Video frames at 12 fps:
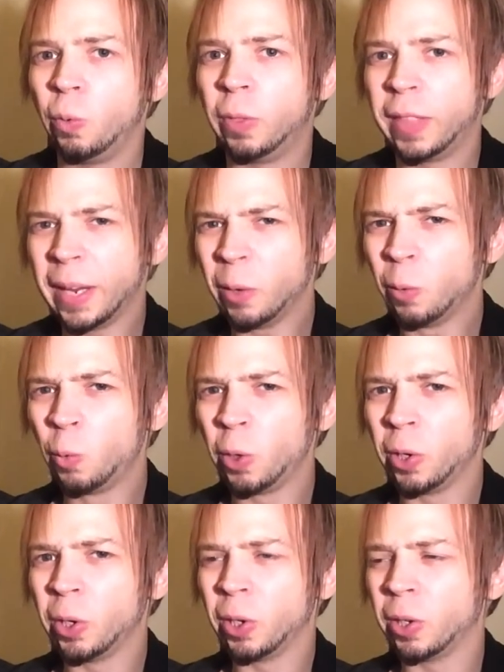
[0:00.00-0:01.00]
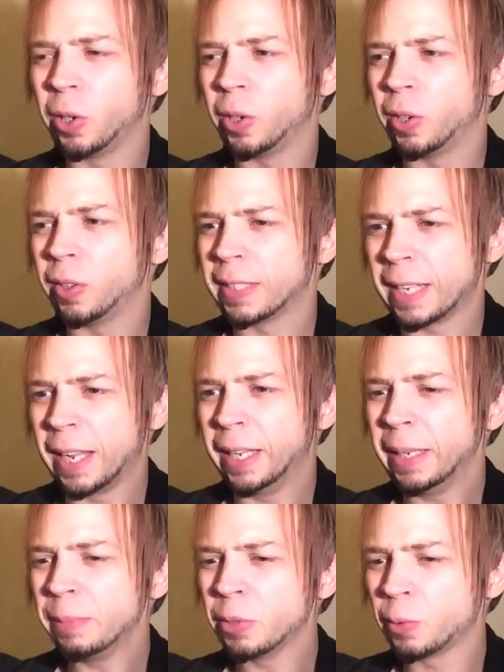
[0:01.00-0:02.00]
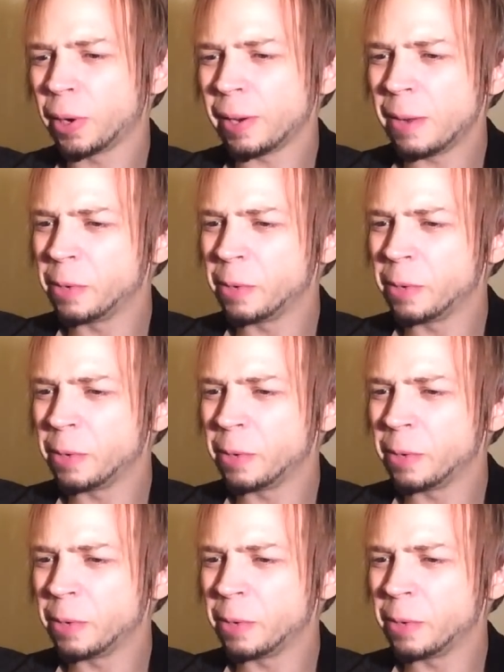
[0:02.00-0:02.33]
there were times where